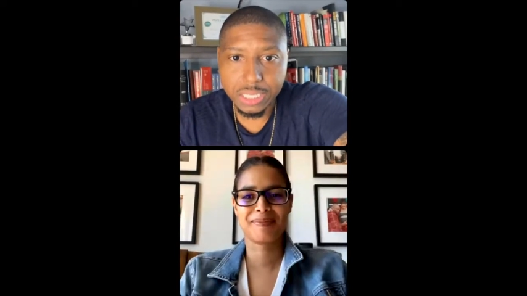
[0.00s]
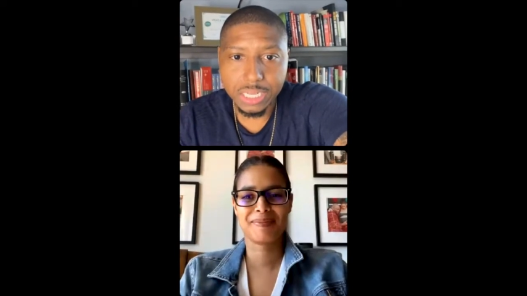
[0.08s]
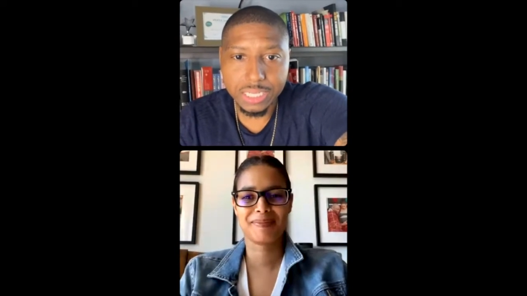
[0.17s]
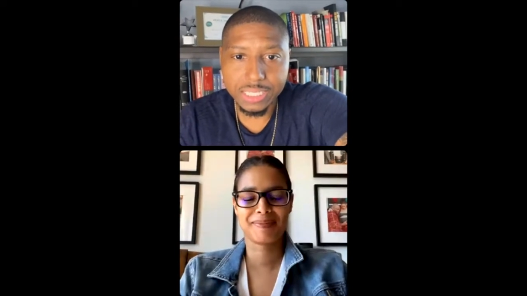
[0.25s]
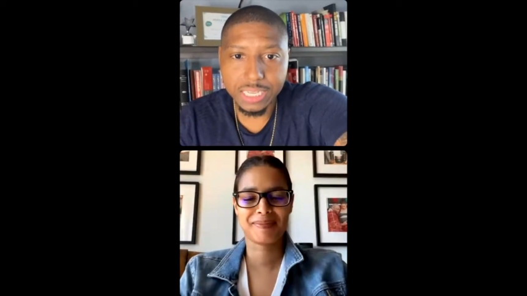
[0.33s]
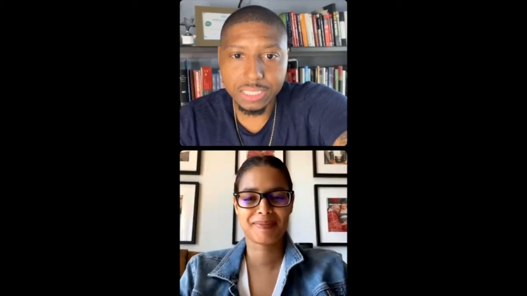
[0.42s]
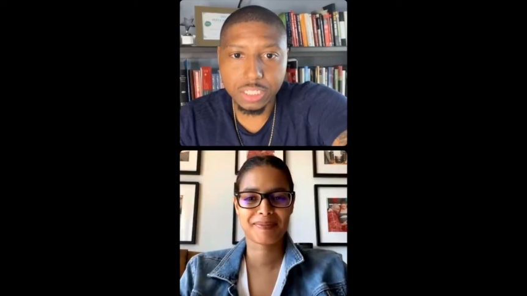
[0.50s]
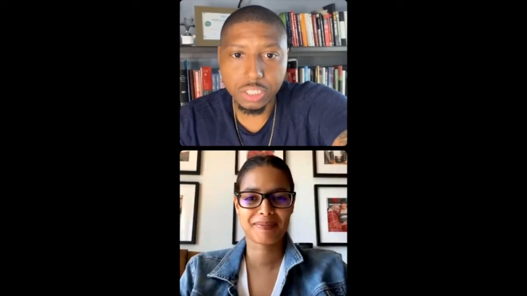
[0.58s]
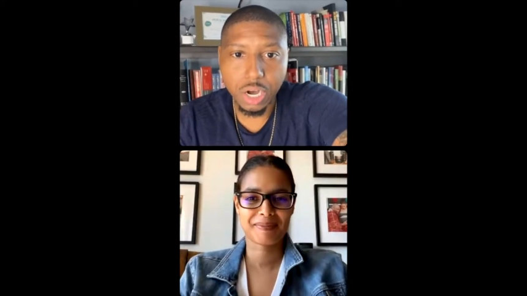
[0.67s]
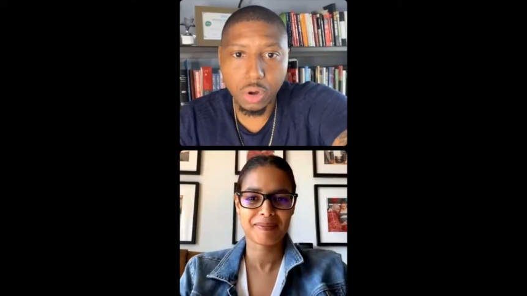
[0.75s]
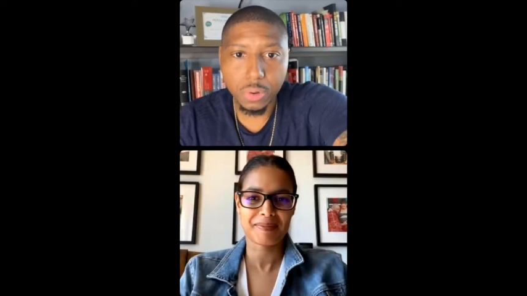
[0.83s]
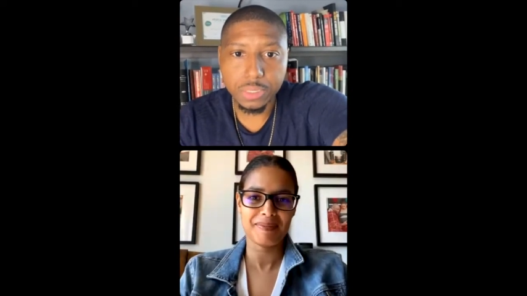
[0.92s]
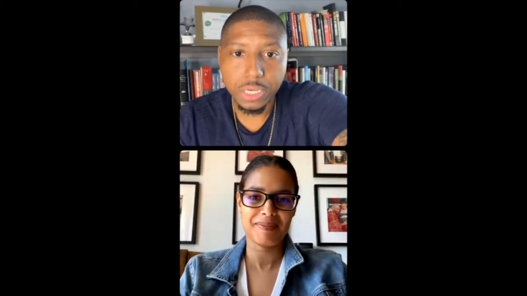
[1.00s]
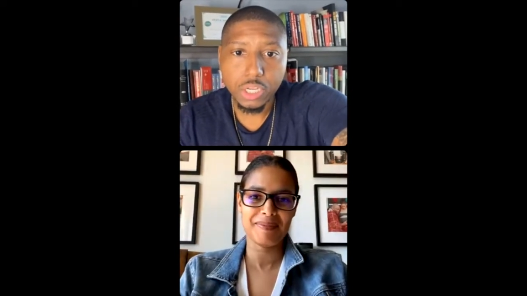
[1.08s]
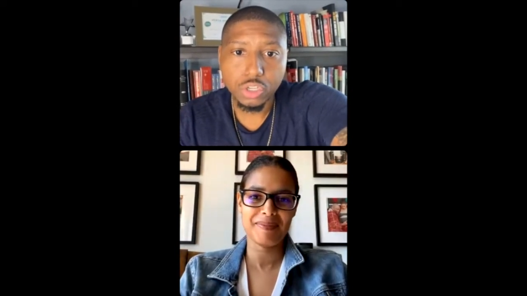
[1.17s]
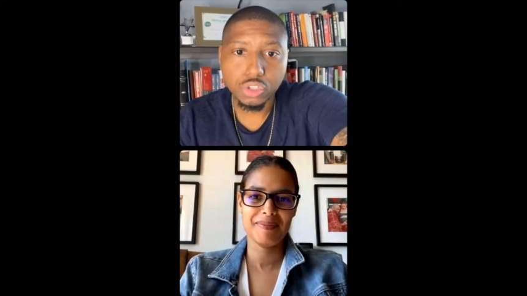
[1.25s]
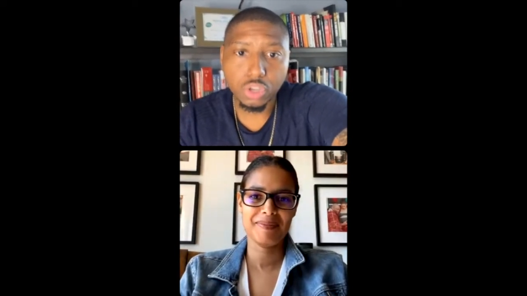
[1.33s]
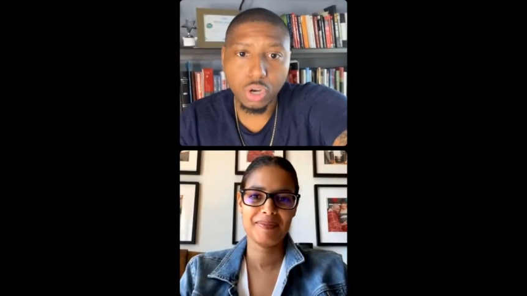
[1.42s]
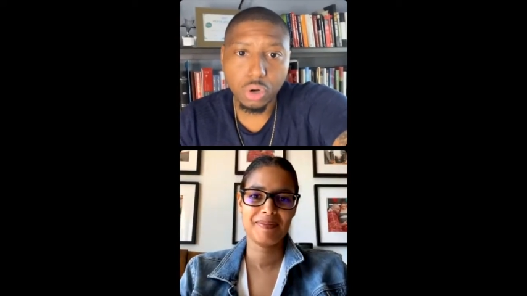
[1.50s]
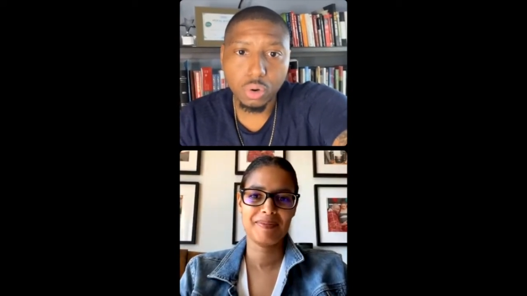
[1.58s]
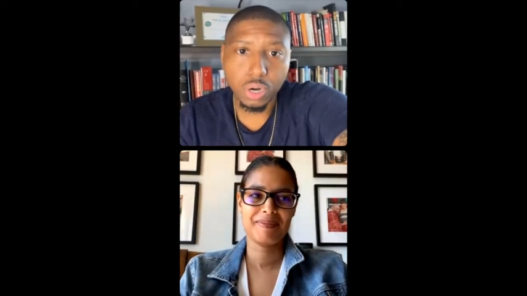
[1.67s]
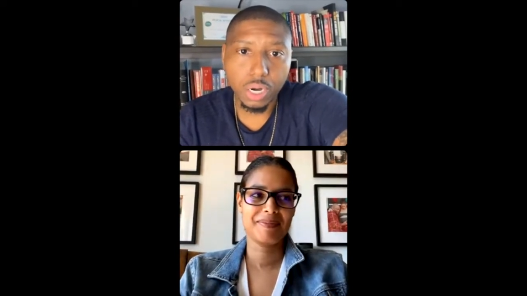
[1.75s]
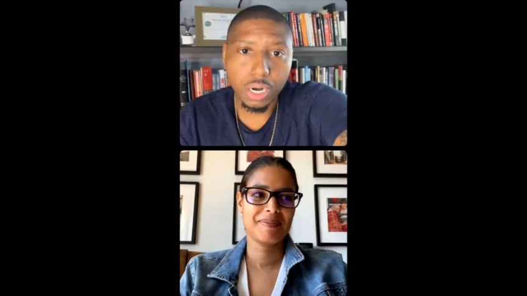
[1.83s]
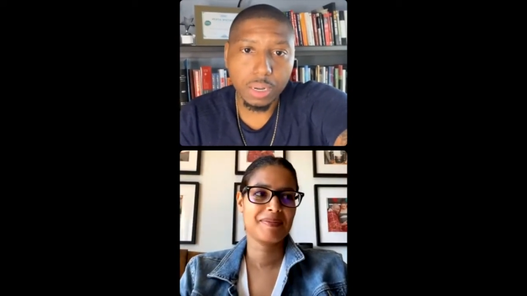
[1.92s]
Speaker 1: get this going. So,
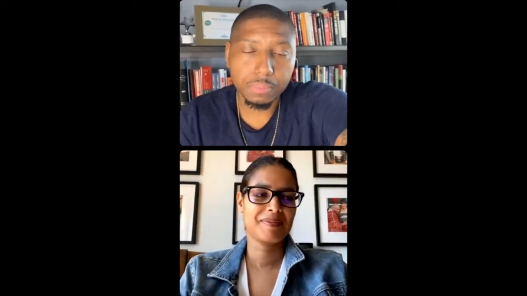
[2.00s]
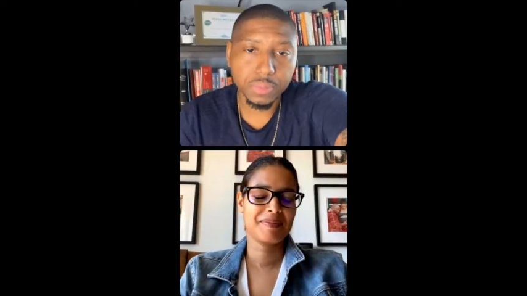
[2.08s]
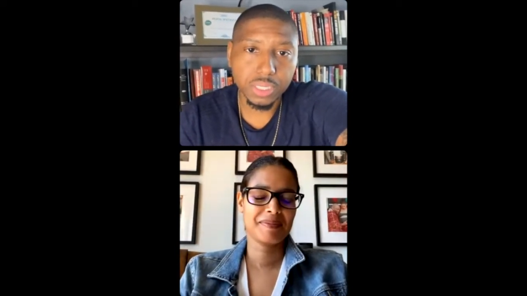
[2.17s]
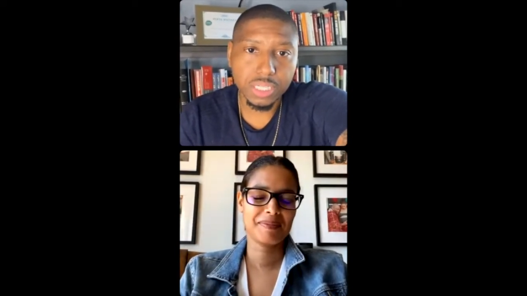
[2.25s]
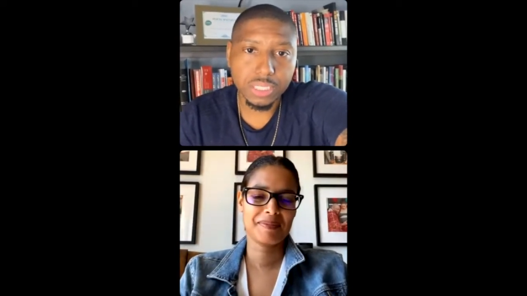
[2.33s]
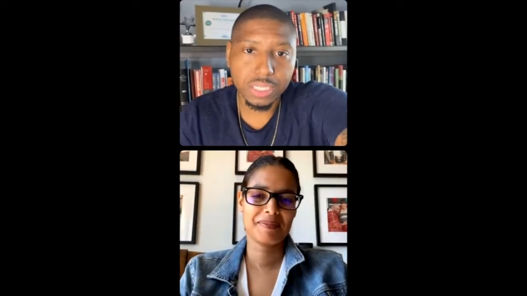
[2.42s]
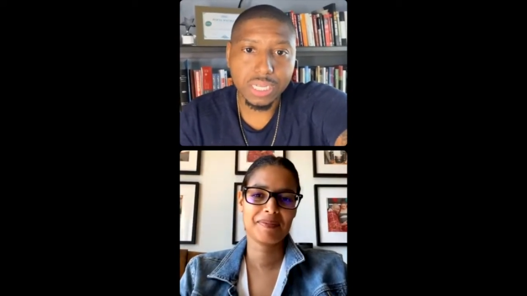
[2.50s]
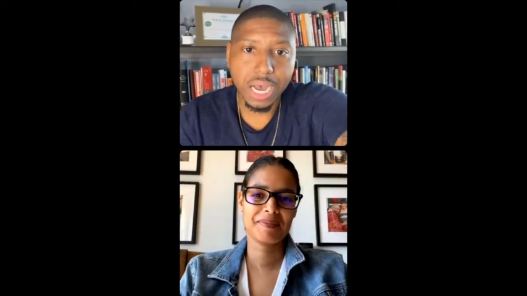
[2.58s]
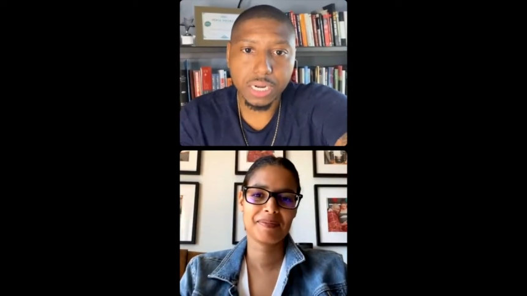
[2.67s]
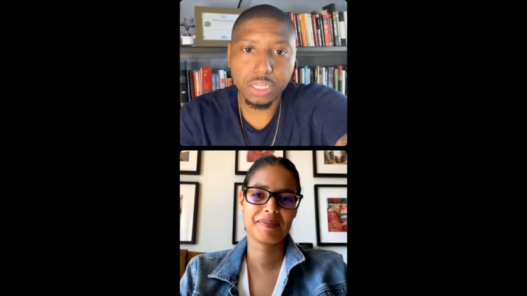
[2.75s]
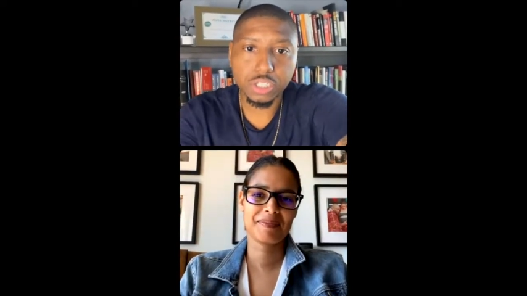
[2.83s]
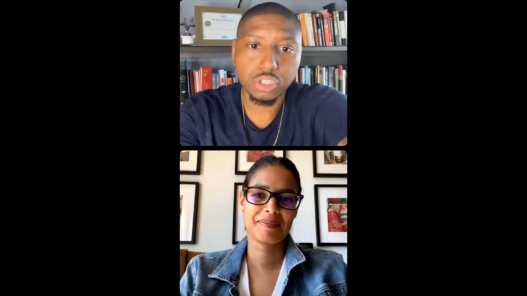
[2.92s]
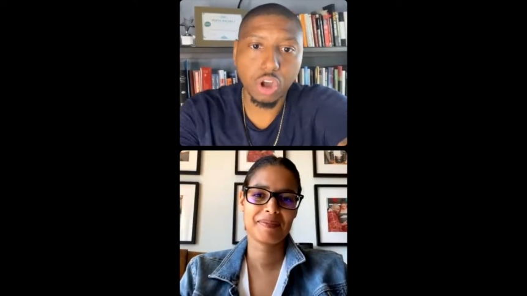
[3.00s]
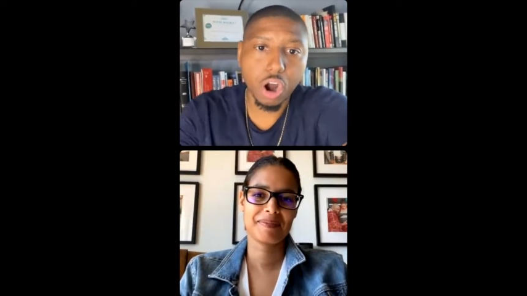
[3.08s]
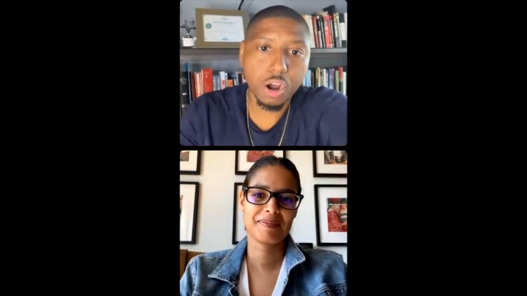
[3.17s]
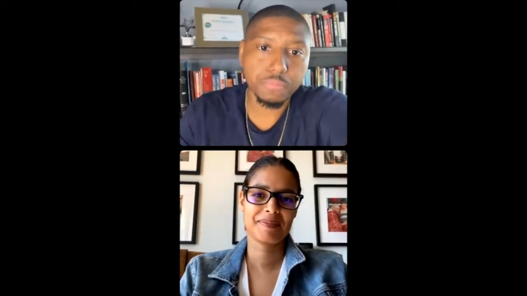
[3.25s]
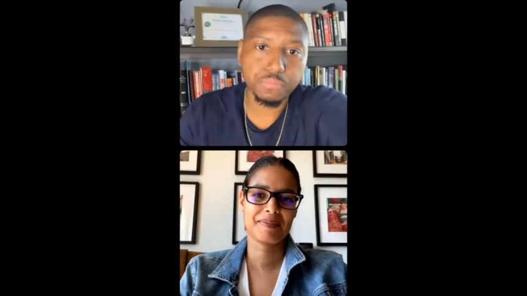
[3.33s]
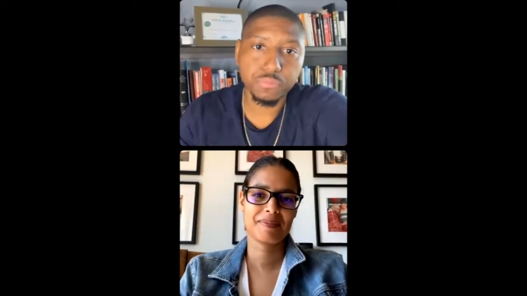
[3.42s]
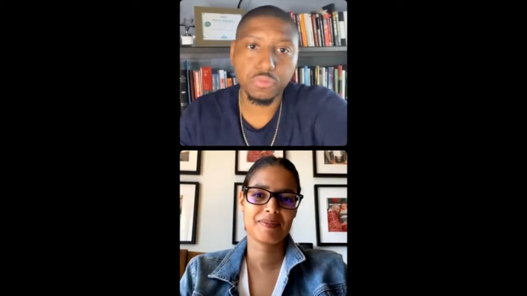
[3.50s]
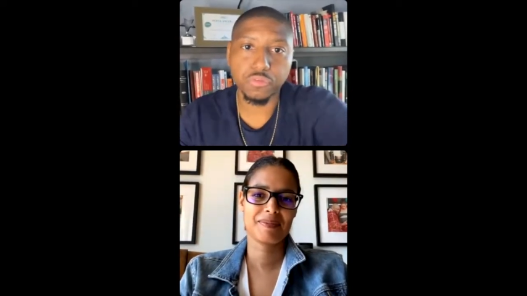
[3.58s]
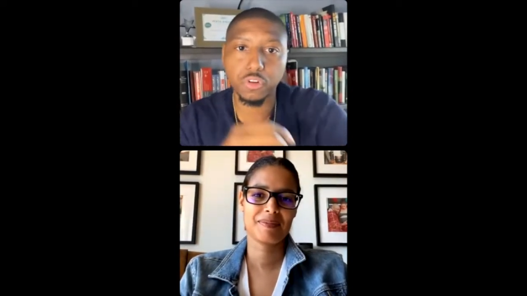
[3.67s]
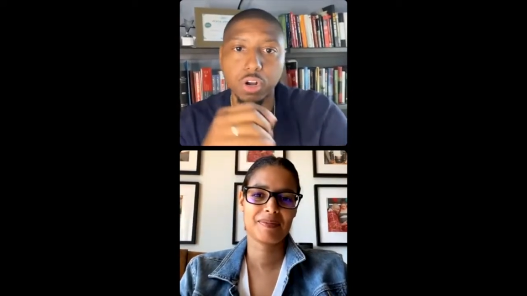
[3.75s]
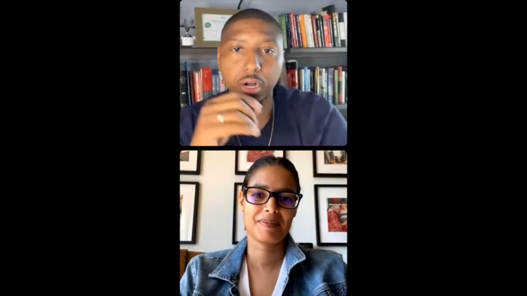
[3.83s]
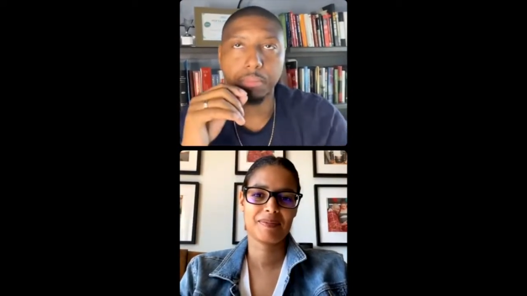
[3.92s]
Denise, let's kind of start
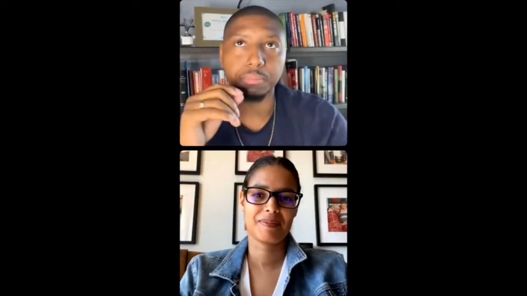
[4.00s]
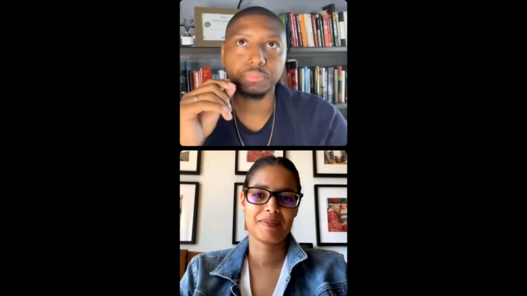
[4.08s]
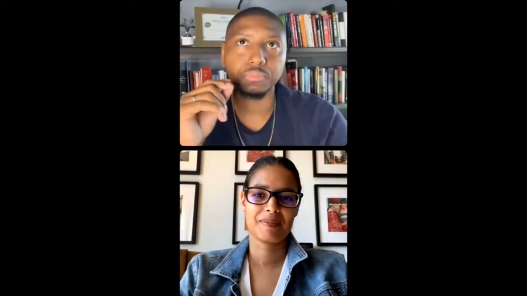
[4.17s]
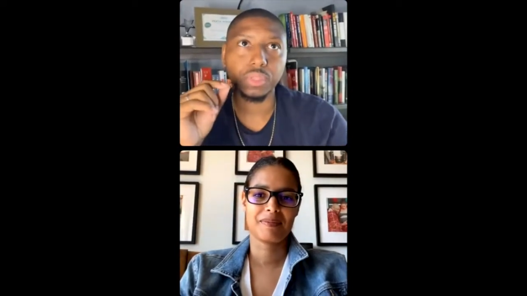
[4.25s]
from,